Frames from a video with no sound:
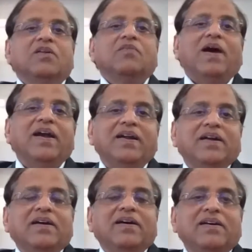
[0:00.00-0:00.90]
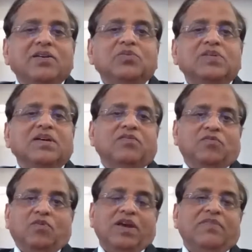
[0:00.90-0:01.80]
by using
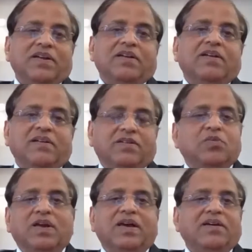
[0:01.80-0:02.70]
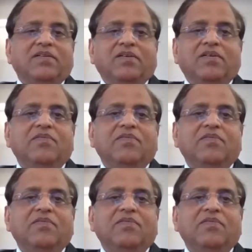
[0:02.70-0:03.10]
whatever today